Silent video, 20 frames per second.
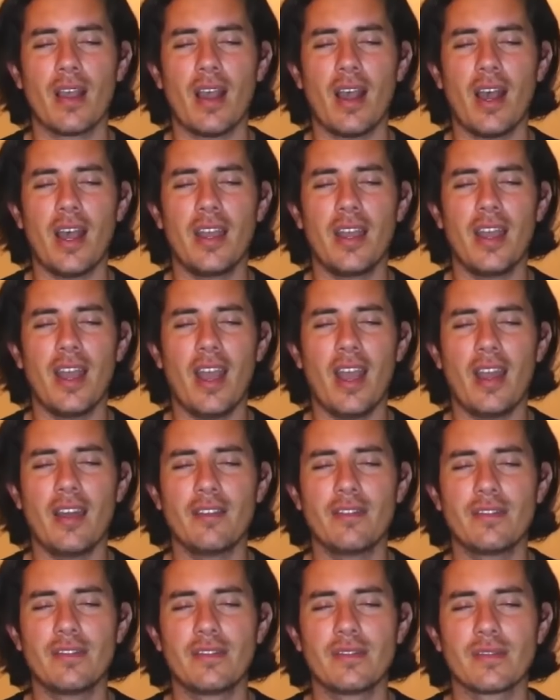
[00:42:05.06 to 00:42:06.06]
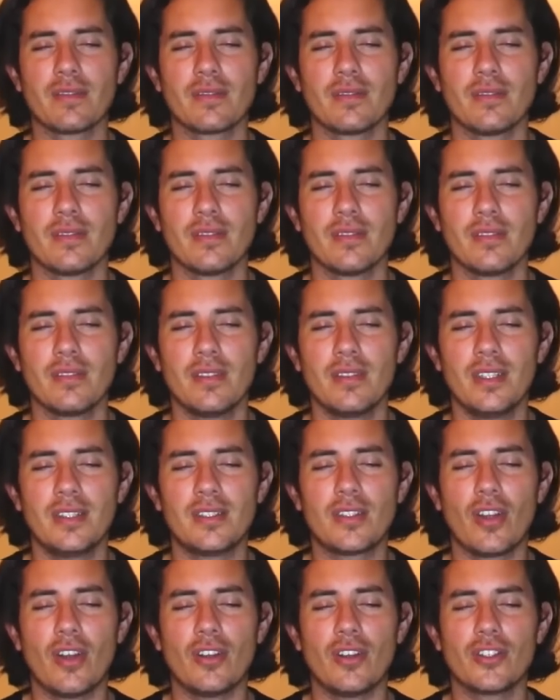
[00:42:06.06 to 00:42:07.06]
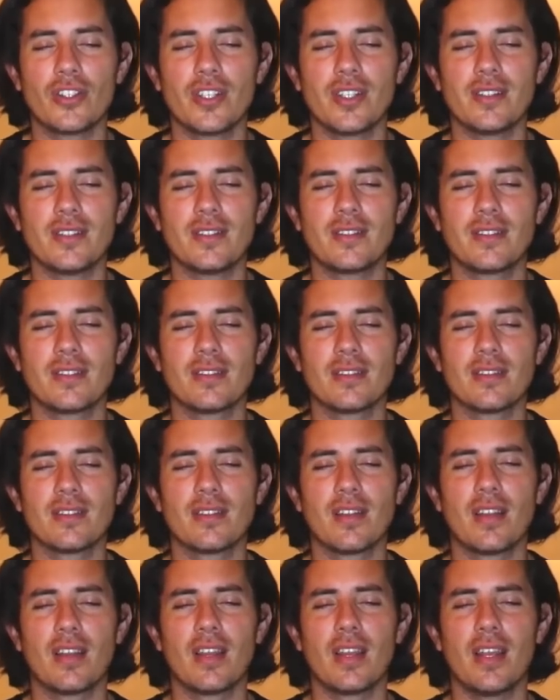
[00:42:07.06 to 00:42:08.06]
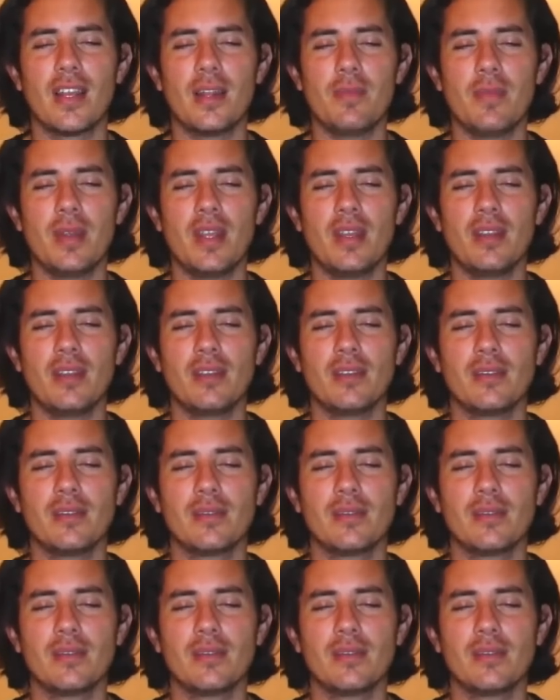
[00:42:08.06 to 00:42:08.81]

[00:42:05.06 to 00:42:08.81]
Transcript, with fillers: I have this conscience in me.